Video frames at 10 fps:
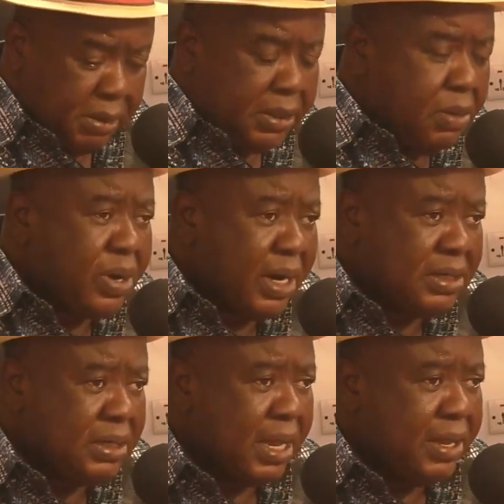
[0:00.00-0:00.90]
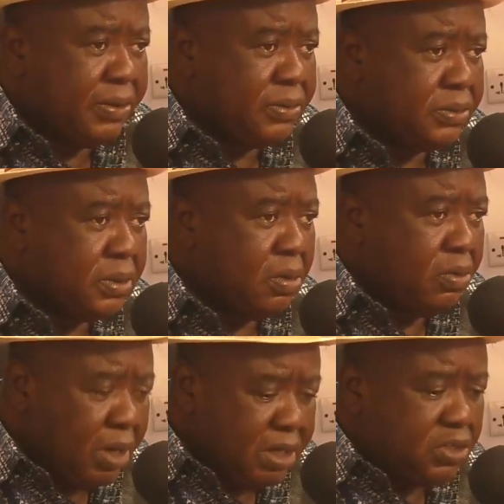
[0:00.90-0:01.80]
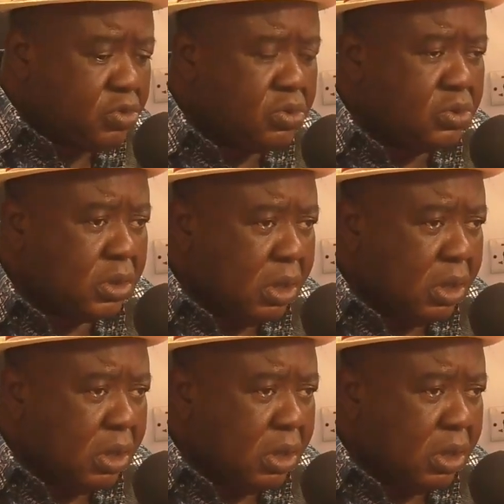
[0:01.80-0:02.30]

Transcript: Democratic, you know, Rollins also.